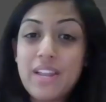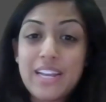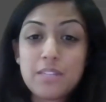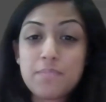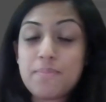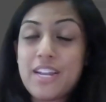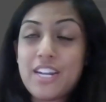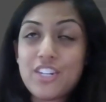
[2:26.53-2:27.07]

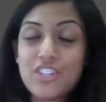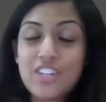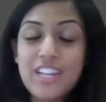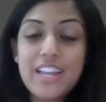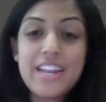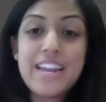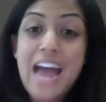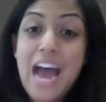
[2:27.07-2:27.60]
exponentially
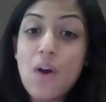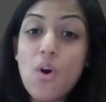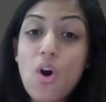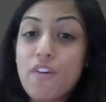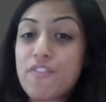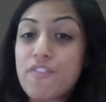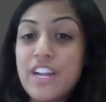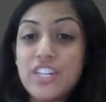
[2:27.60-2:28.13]
and now
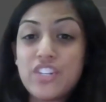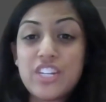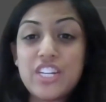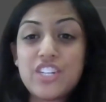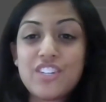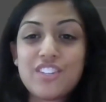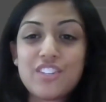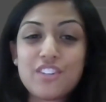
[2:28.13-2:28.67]
offer
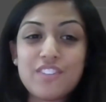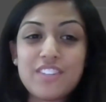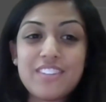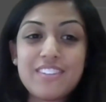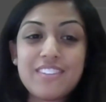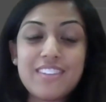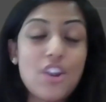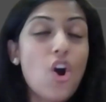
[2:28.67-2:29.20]
education
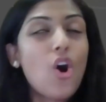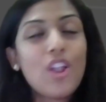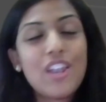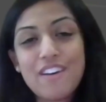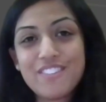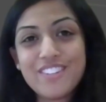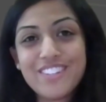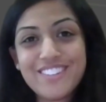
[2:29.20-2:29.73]
services at all
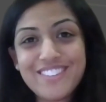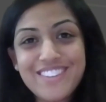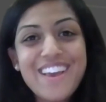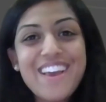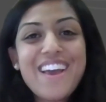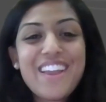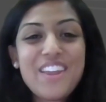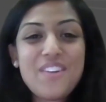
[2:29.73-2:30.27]
levels.
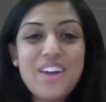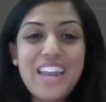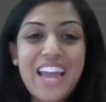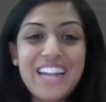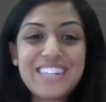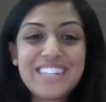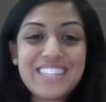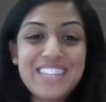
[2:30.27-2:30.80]
I
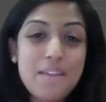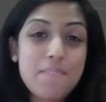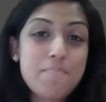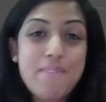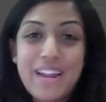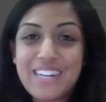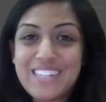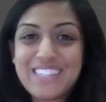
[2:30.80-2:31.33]
like to say
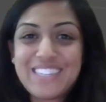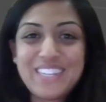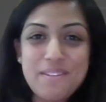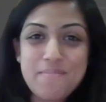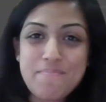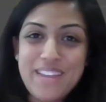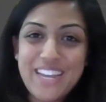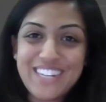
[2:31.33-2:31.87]
pregnancy to
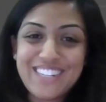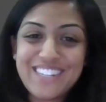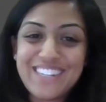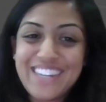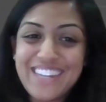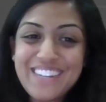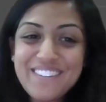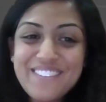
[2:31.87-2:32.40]

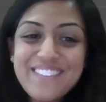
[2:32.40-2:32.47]
PhD.